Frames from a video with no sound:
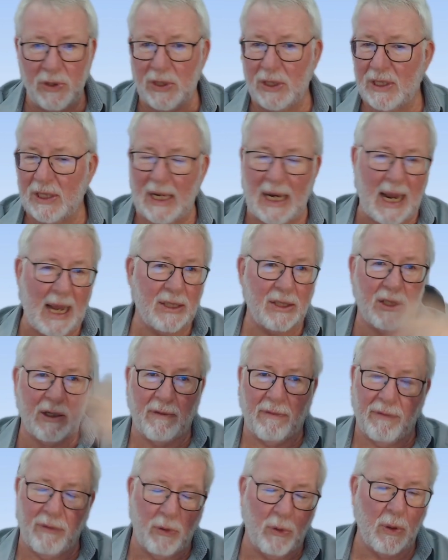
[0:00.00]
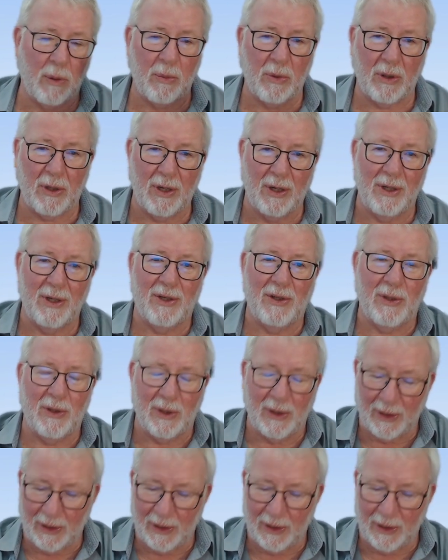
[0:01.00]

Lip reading: You said, stuff you, I'm not going to do it.